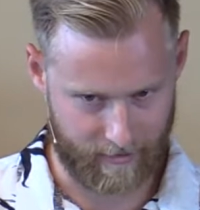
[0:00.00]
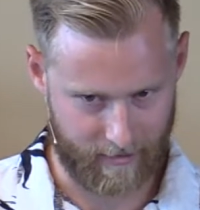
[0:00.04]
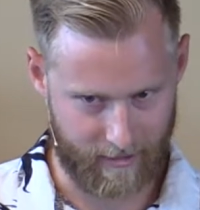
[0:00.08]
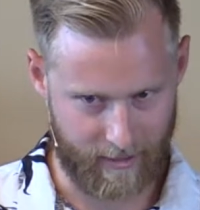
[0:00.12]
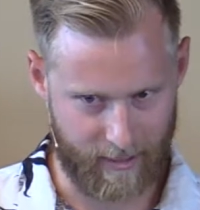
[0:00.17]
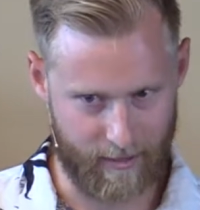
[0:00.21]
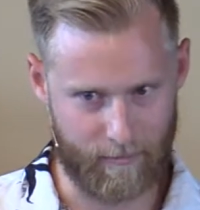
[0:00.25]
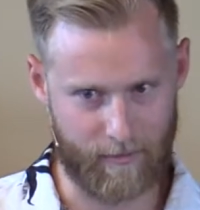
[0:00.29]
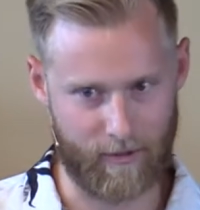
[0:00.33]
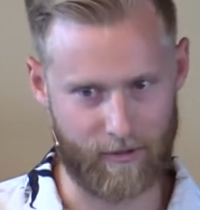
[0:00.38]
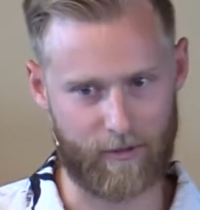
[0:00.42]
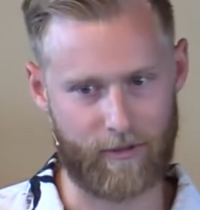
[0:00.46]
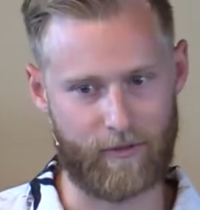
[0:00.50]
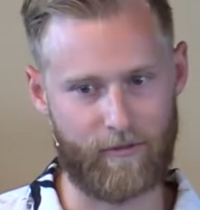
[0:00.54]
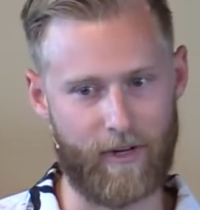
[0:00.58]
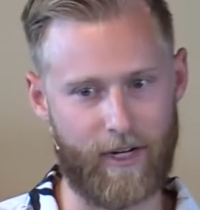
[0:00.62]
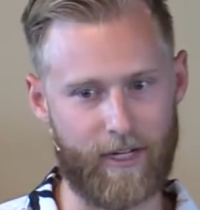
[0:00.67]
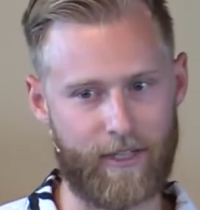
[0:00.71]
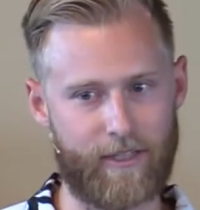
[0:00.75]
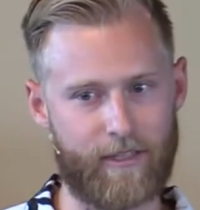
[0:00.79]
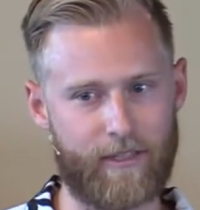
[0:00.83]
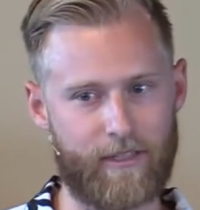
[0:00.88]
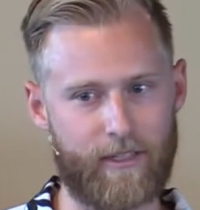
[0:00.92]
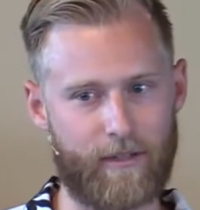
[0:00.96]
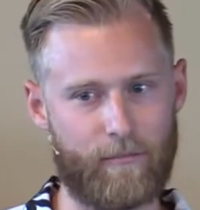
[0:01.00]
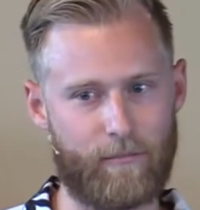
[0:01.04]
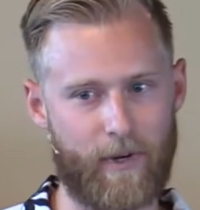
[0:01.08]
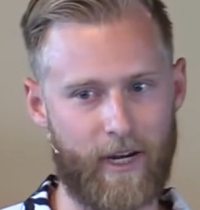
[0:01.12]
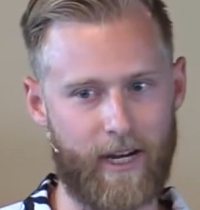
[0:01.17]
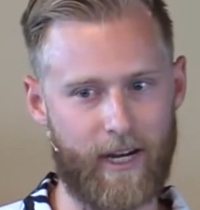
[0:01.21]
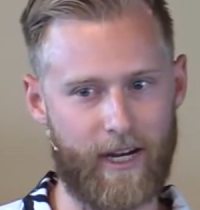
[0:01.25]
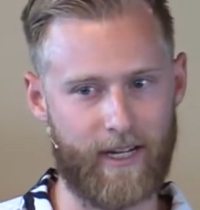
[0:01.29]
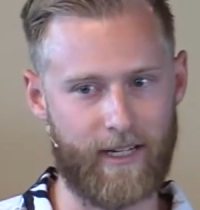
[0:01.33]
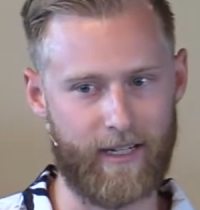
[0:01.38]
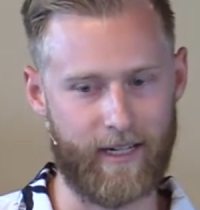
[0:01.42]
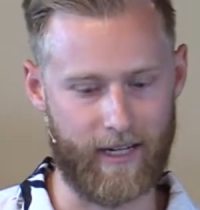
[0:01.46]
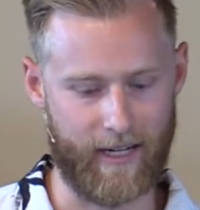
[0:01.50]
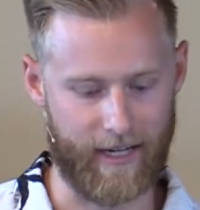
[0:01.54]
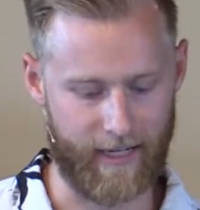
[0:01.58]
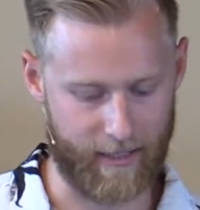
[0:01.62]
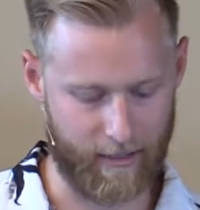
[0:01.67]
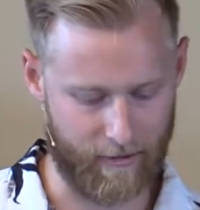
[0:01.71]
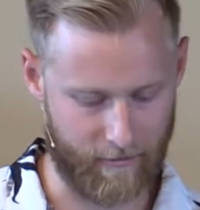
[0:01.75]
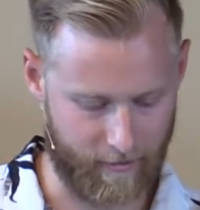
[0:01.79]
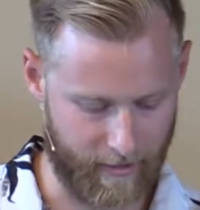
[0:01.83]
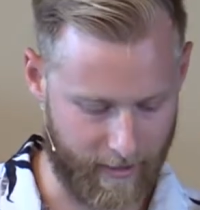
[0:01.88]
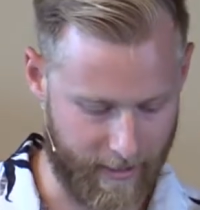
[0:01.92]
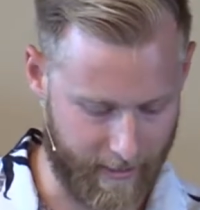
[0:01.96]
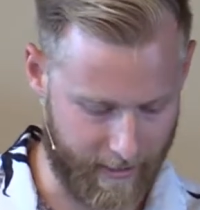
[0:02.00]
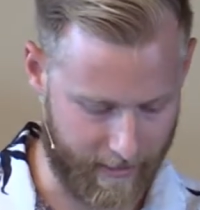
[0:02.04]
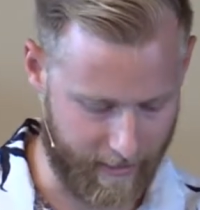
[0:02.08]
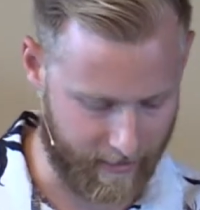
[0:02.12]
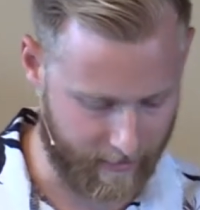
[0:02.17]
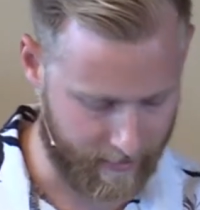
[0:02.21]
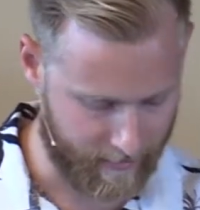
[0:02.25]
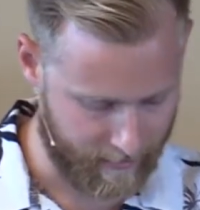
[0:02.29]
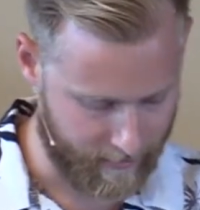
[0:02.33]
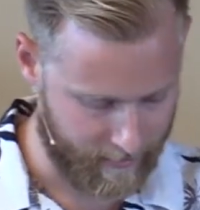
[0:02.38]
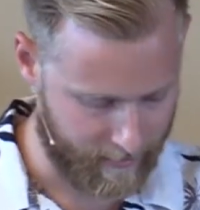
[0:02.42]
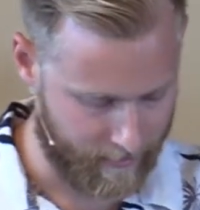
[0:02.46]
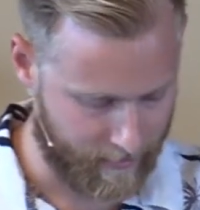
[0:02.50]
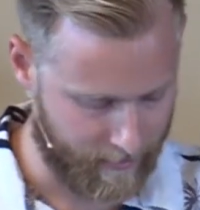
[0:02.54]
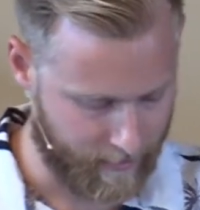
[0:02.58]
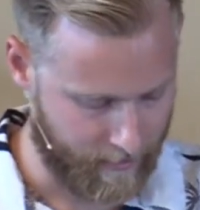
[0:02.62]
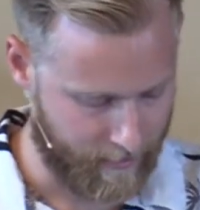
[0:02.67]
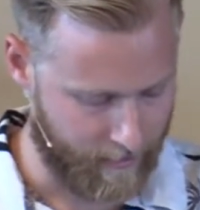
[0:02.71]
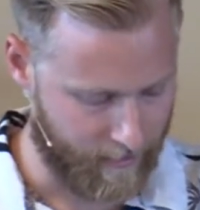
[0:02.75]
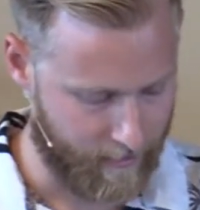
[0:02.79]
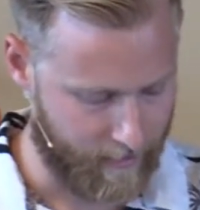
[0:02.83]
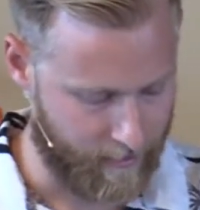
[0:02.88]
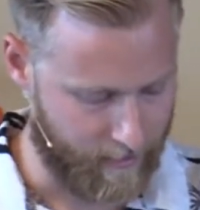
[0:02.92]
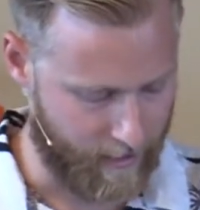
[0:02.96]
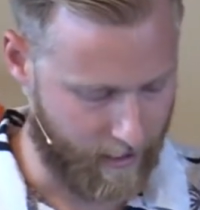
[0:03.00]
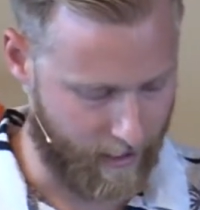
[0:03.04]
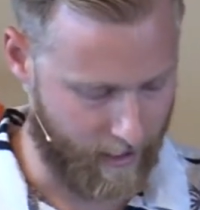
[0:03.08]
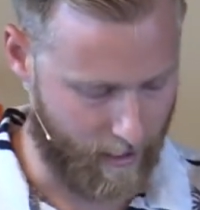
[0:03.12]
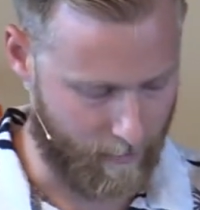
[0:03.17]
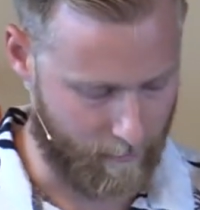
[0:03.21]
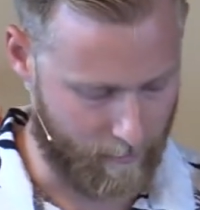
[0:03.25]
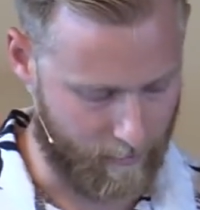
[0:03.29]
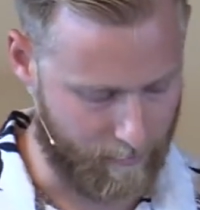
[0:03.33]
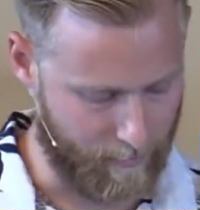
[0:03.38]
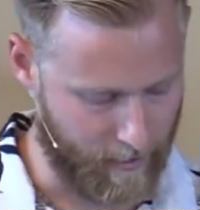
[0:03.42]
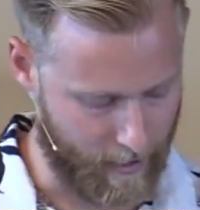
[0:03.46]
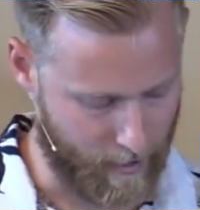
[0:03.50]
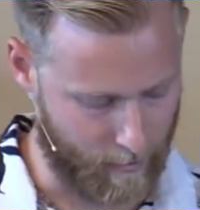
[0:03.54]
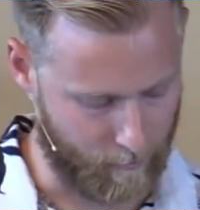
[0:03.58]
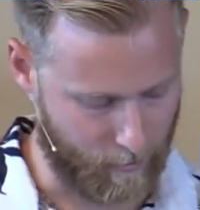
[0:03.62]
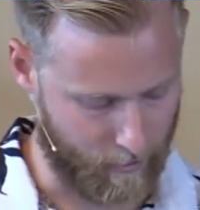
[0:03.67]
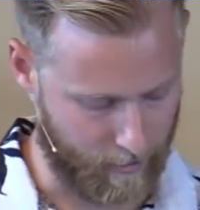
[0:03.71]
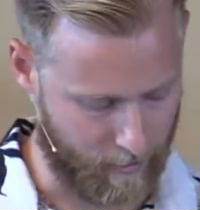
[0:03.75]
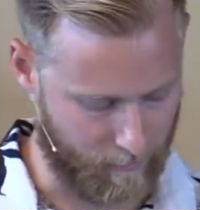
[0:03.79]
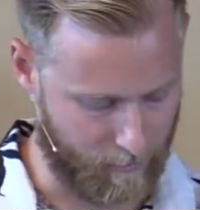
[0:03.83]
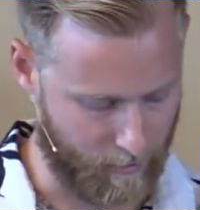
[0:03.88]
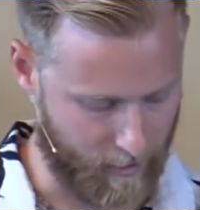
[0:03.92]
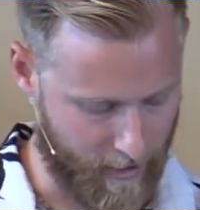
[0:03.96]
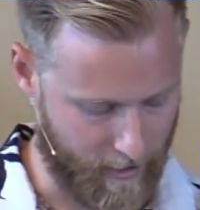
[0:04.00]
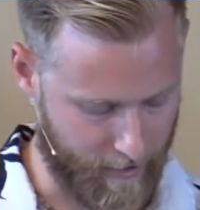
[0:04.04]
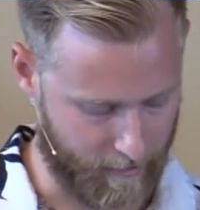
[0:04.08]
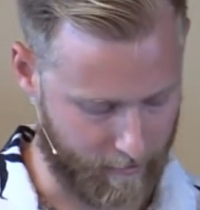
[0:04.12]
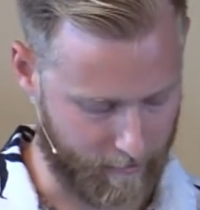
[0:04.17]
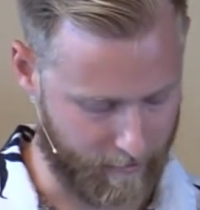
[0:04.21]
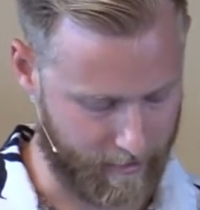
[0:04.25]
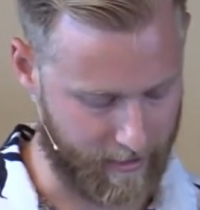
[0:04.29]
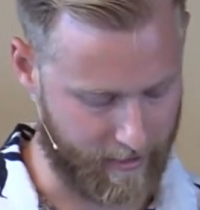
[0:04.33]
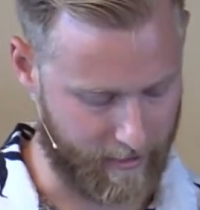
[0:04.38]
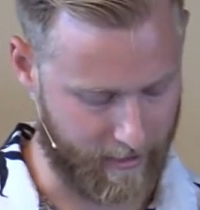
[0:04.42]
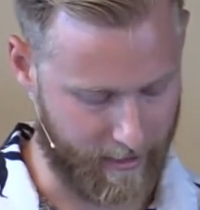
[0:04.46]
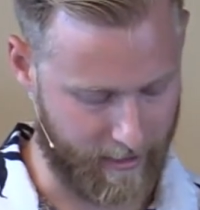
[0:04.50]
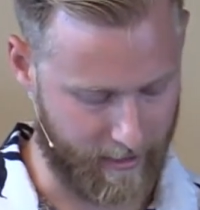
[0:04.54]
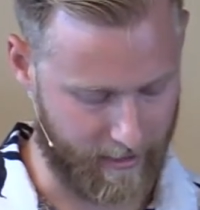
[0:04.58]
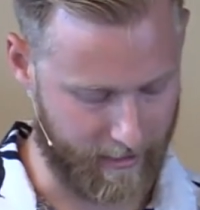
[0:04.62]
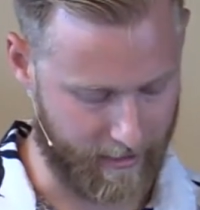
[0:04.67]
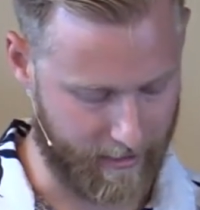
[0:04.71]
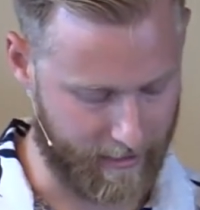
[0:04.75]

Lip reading: keep those questions in mind, and I'm going to read the parable of the prodigal son.